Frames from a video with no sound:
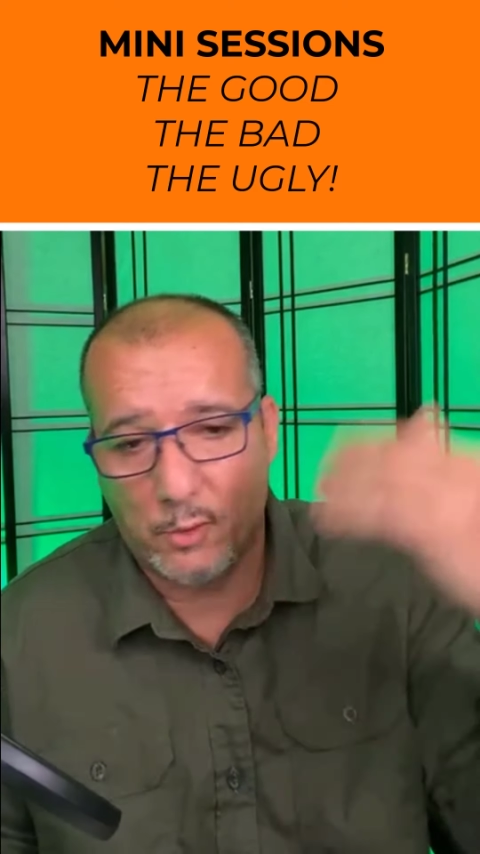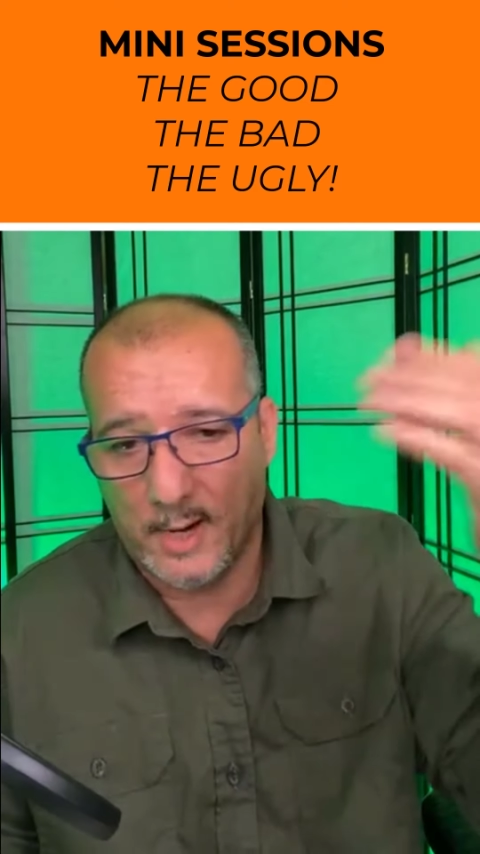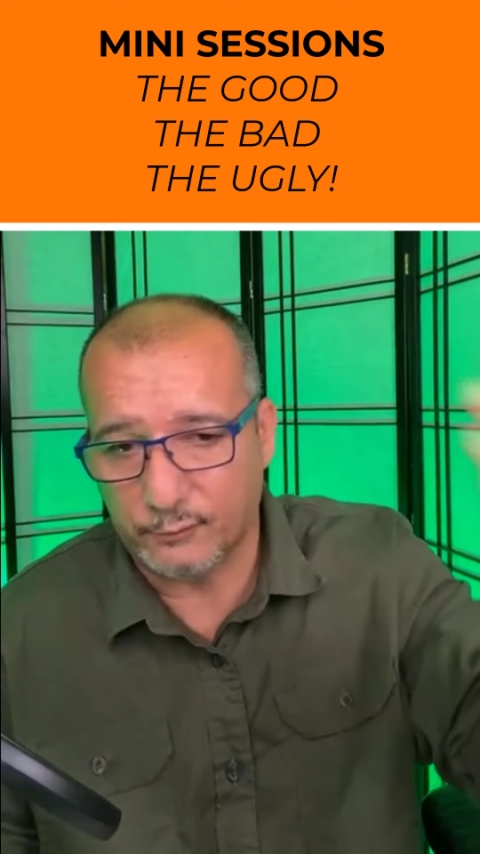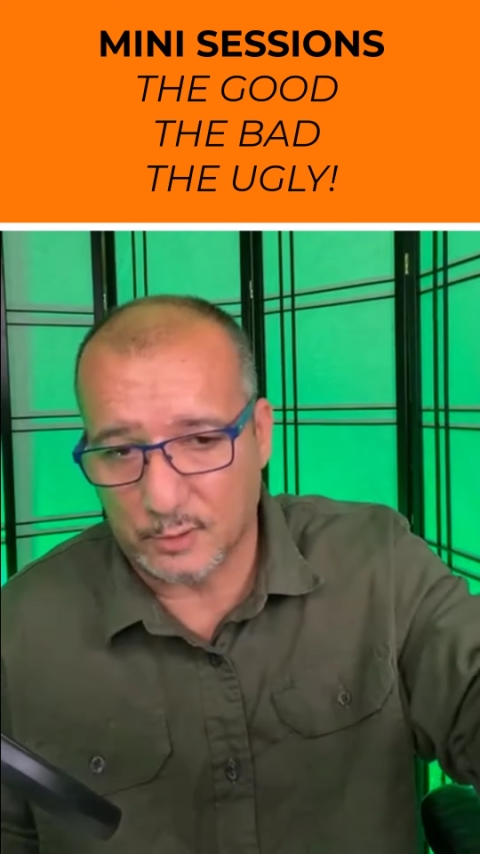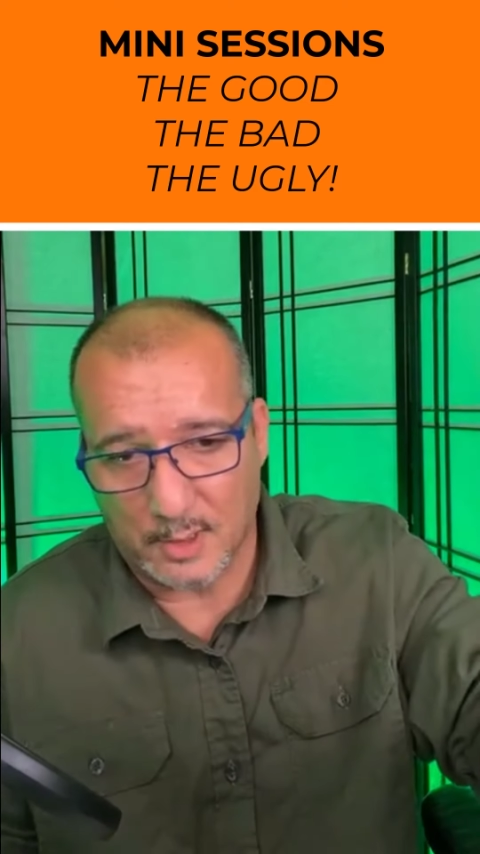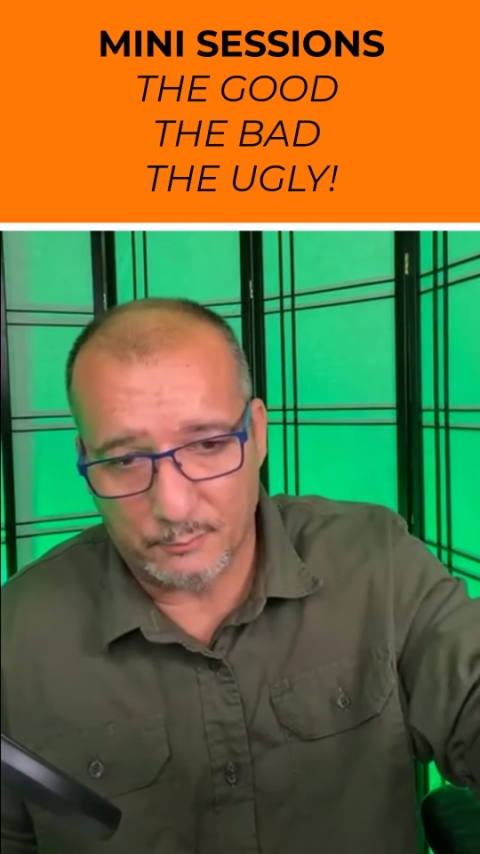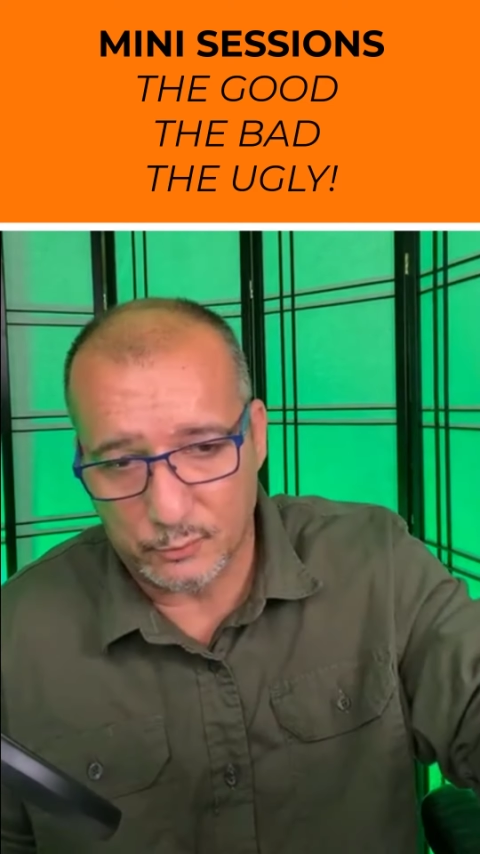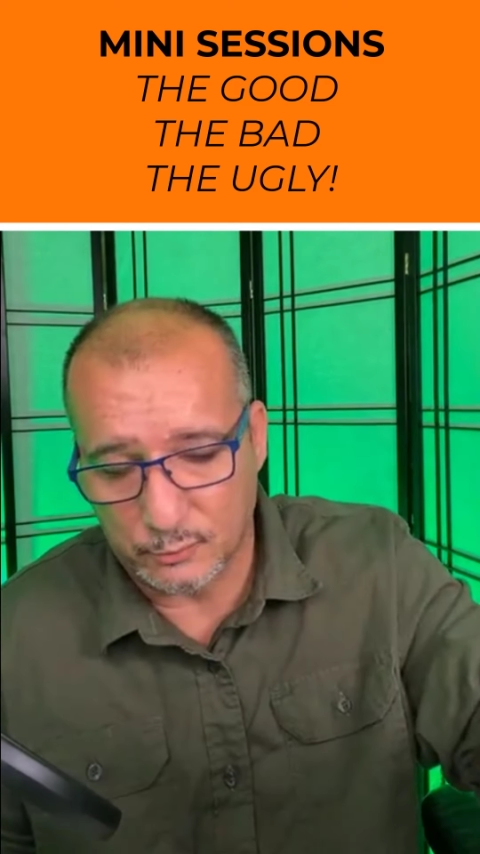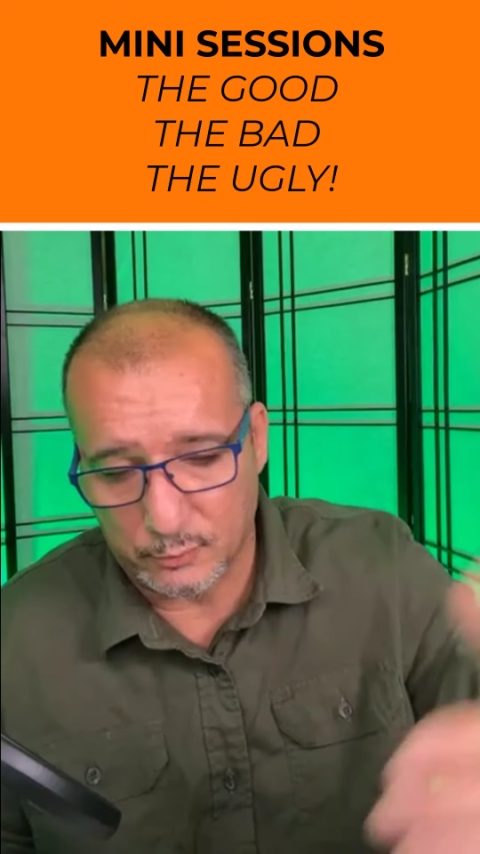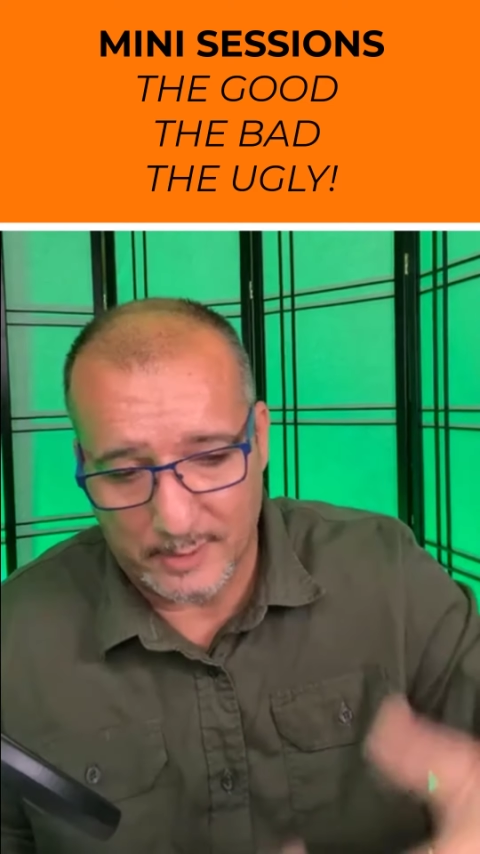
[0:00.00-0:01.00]
They'll have to
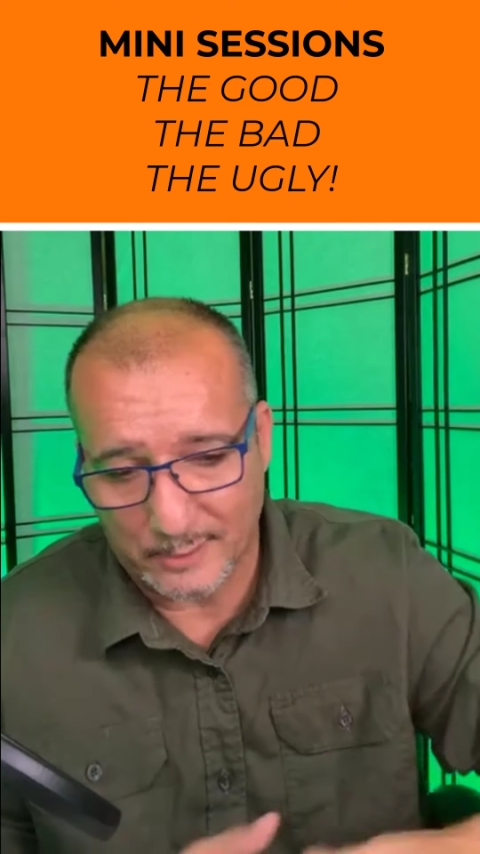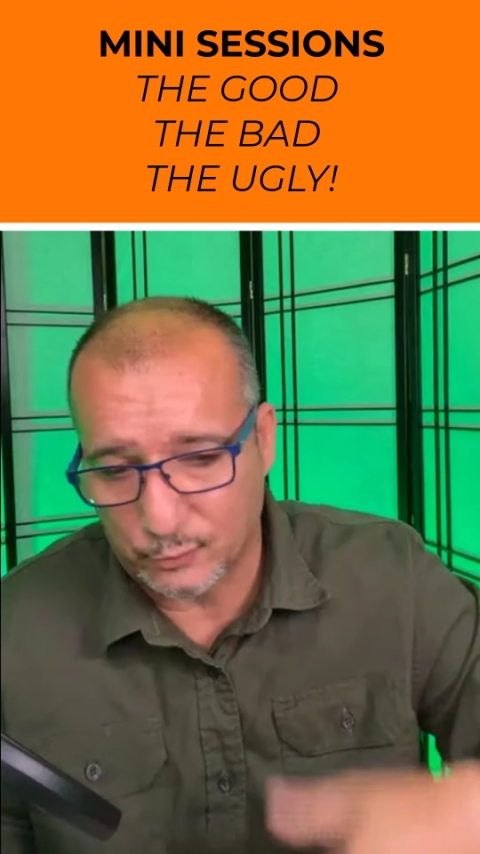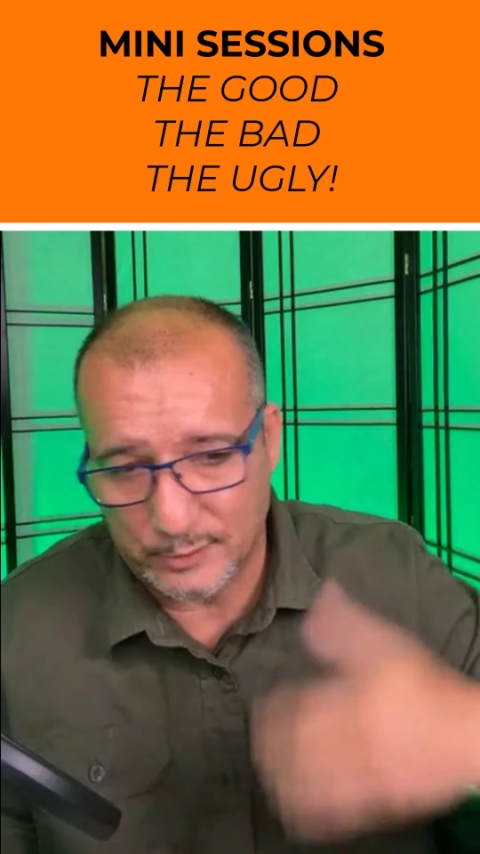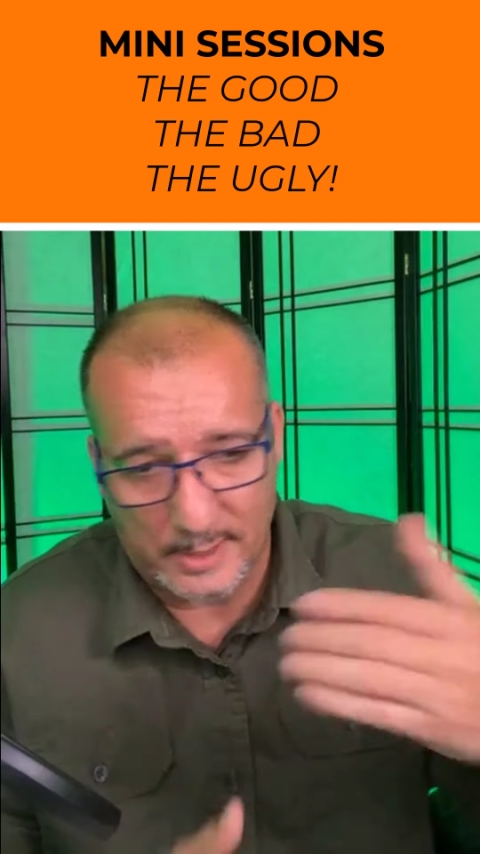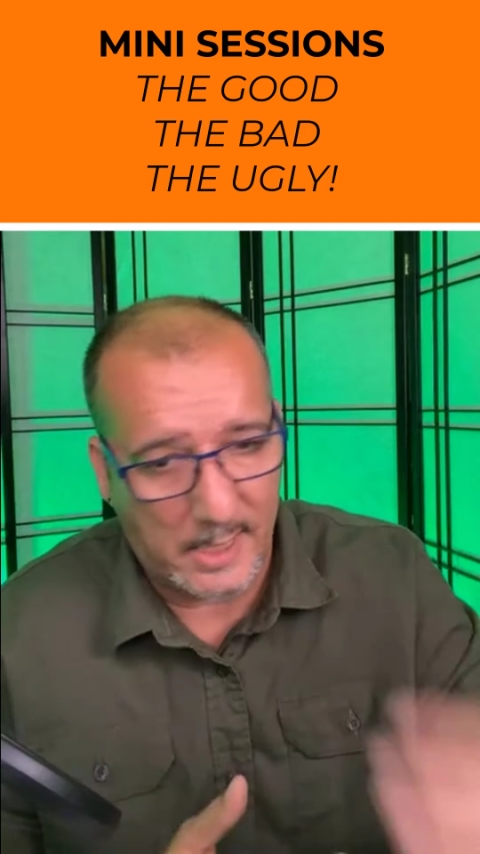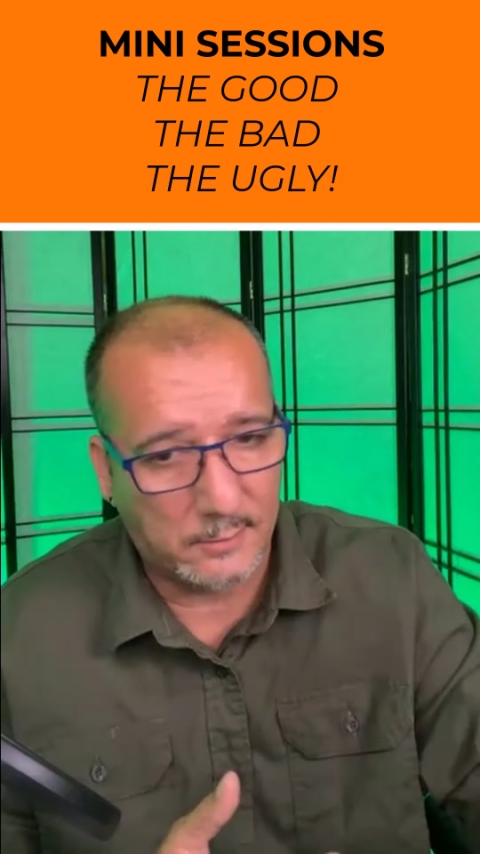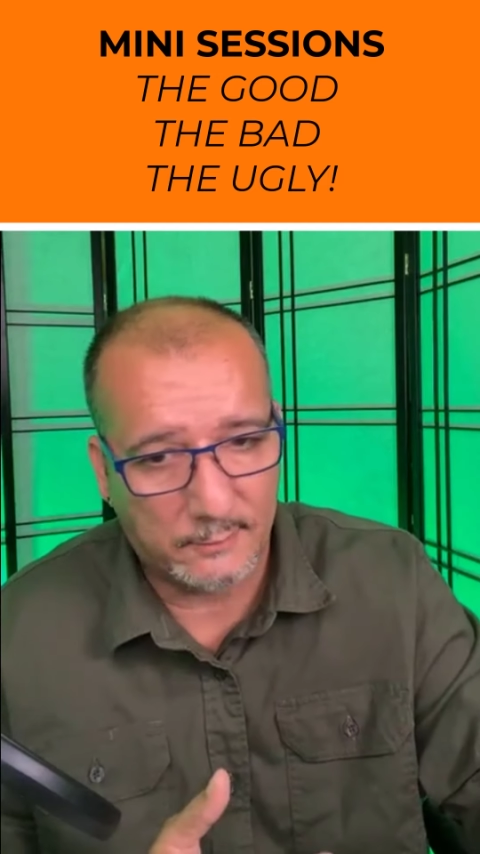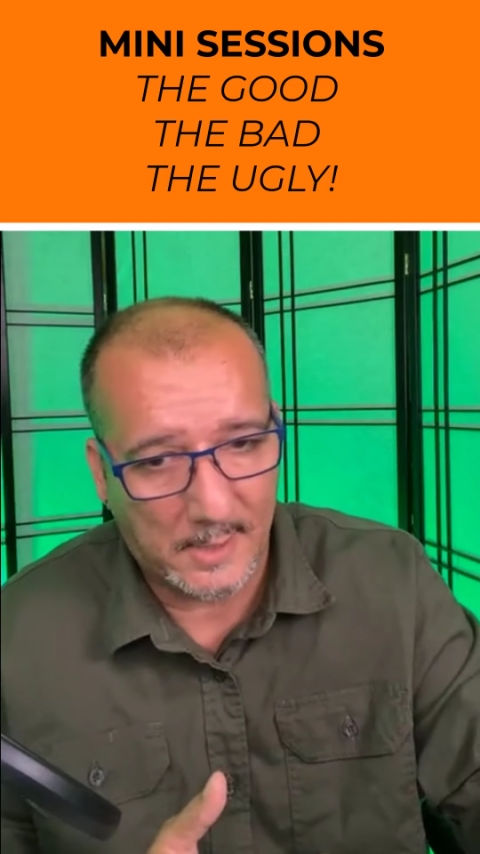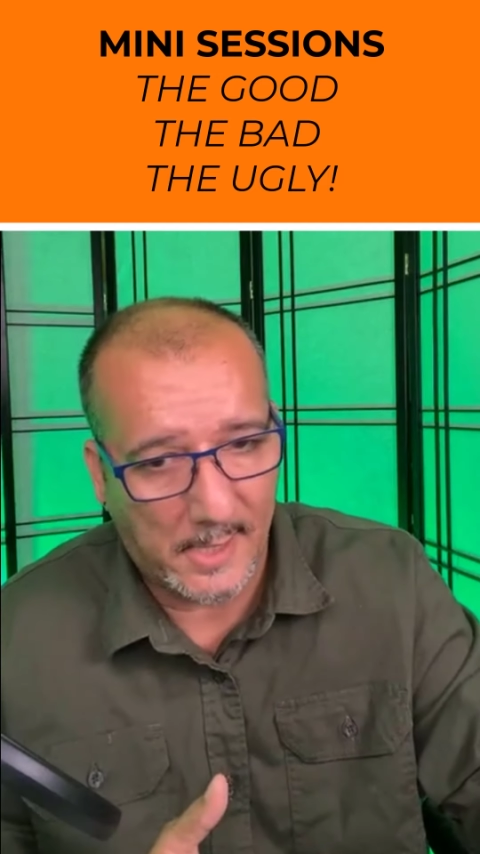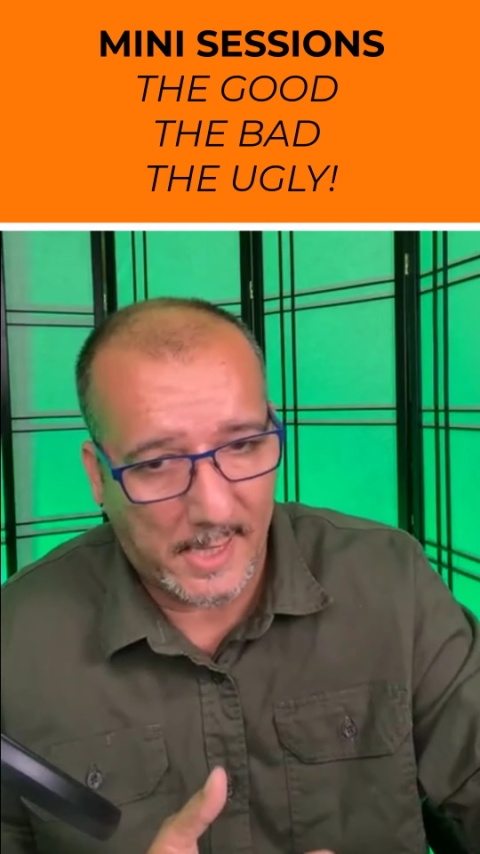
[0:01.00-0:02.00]
come to get to the end
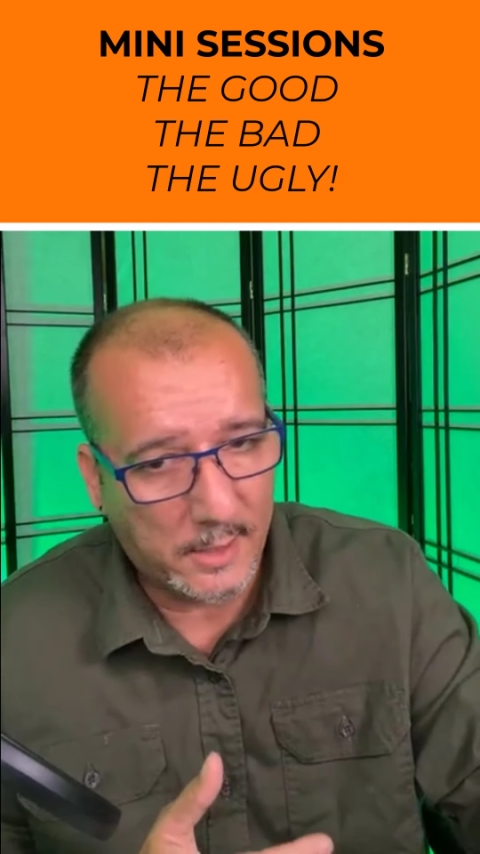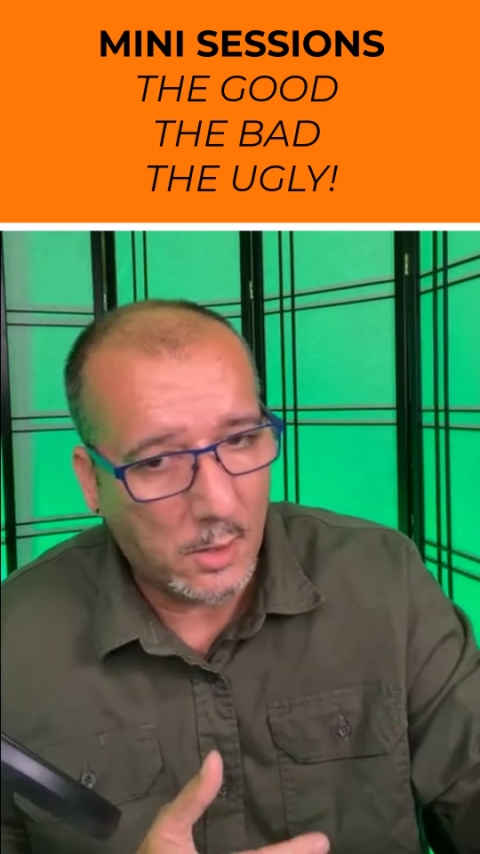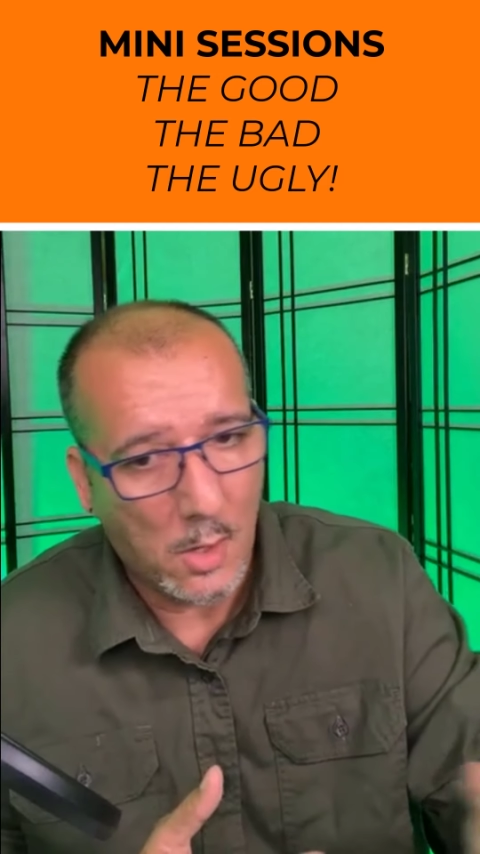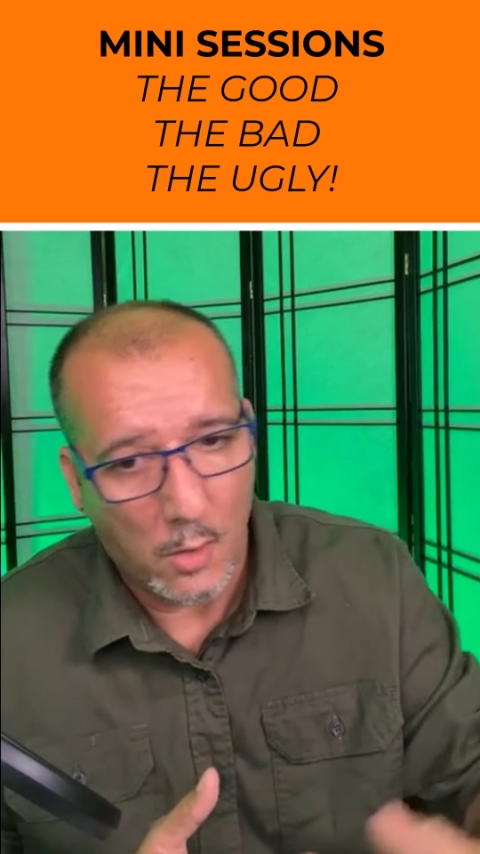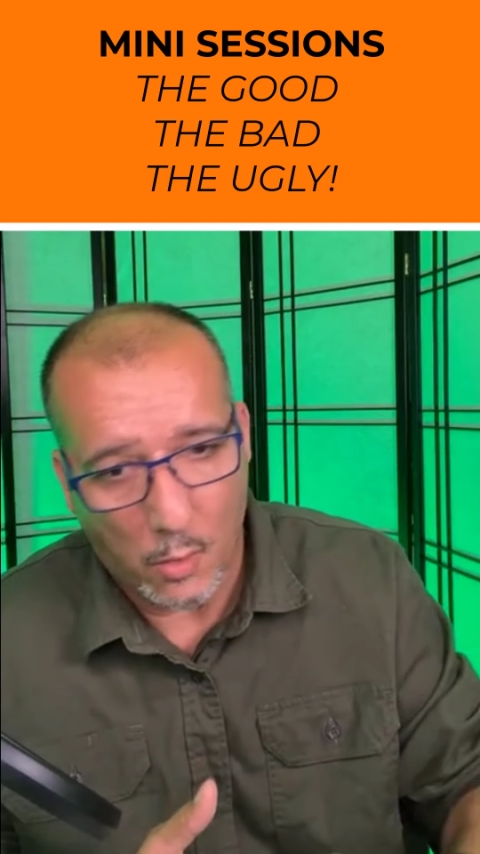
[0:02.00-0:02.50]
of the line,